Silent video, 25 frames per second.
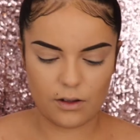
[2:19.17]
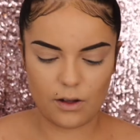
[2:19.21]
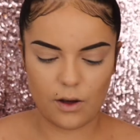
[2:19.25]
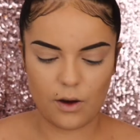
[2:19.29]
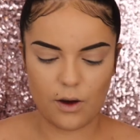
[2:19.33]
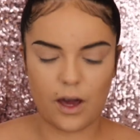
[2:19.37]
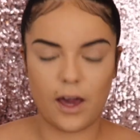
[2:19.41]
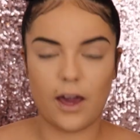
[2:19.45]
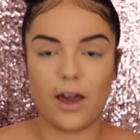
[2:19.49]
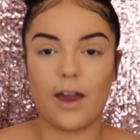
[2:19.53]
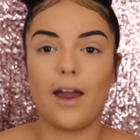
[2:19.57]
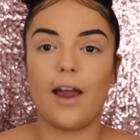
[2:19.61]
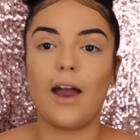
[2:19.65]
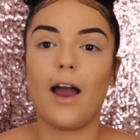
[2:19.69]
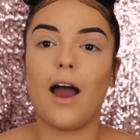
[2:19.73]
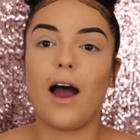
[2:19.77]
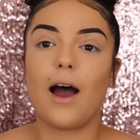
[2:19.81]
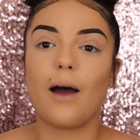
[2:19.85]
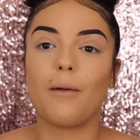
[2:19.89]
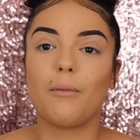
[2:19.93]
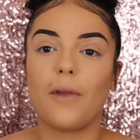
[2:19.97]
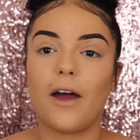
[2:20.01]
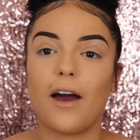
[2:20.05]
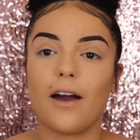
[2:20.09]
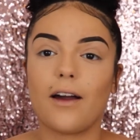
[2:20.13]
Okay,
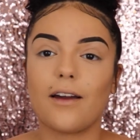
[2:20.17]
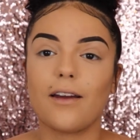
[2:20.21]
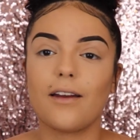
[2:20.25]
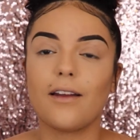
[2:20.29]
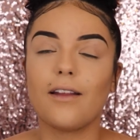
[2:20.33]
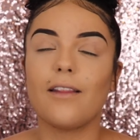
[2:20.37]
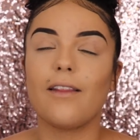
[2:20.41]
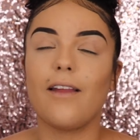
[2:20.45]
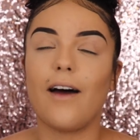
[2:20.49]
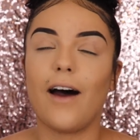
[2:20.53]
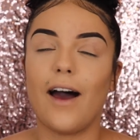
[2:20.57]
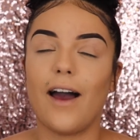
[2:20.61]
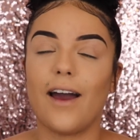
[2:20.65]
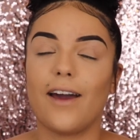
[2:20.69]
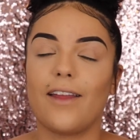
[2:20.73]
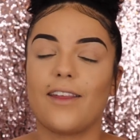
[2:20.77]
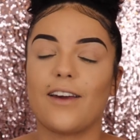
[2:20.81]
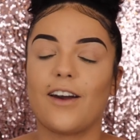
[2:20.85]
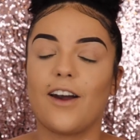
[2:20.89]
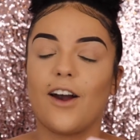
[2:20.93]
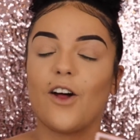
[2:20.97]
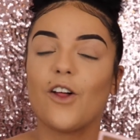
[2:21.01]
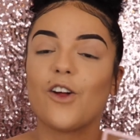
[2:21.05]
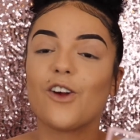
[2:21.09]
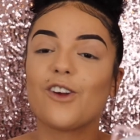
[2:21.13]
I'm not gonna lie, the
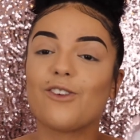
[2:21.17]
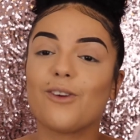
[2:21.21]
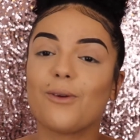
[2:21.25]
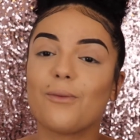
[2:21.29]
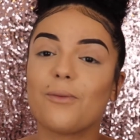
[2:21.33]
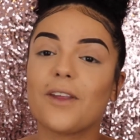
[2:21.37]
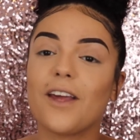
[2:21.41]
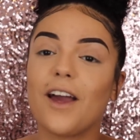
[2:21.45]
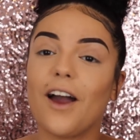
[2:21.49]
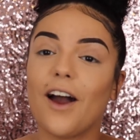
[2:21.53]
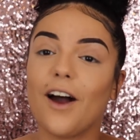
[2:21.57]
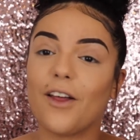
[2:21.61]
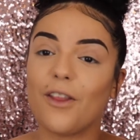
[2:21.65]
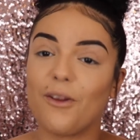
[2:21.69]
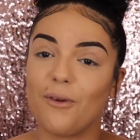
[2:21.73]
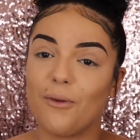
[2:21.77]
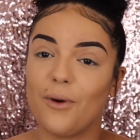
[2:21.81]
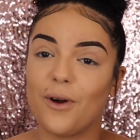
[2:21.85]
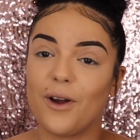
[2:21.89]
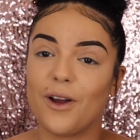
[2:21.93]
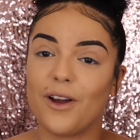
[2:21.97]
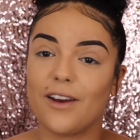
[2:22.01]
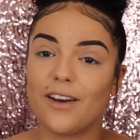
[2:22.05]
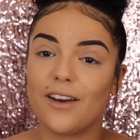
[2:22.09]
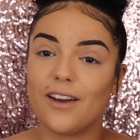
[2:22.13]
colors from the other
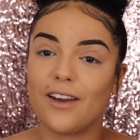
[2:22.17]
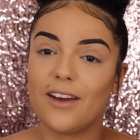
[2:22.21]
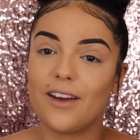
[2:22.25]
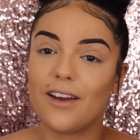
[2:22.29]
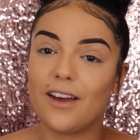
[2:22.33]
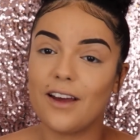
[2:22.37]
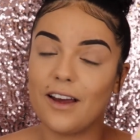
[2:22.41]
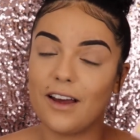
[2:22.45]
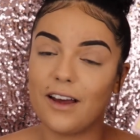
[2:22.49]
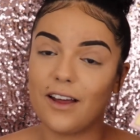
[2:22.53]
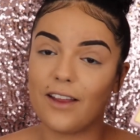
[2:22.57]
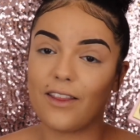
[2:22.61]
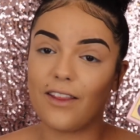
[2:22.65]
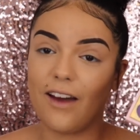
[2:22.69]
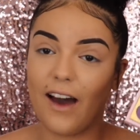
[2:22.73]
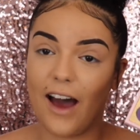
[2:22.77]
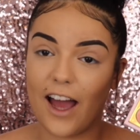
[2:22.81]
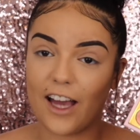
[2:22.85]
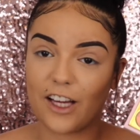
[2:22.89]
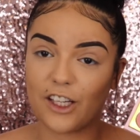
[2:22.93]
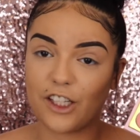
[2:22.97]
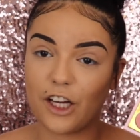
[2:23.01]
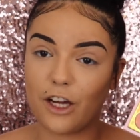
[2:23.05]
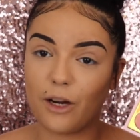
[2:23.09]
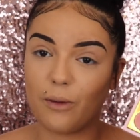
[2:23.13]
one, the
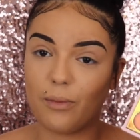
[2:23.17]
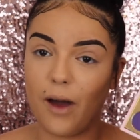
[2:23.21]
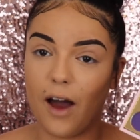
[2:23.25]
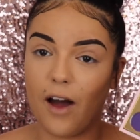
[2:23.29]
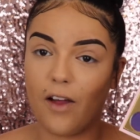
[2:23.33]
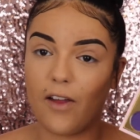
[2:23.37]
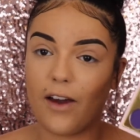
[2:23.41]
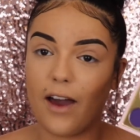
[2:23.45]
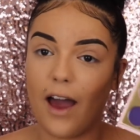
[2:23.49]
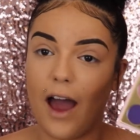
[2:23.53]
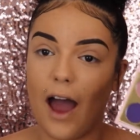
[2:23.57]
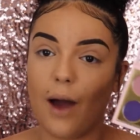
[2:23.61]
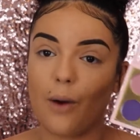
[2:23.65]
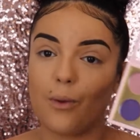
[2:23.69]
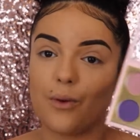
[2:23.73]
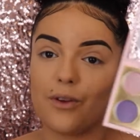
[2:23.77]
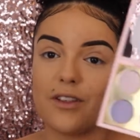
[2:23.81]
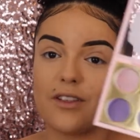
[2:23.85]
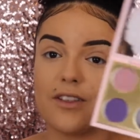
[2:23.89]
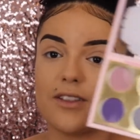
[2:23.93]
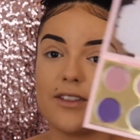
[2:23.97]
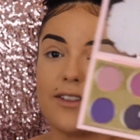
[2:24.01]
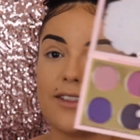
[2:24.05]
eyeshadow palette, I was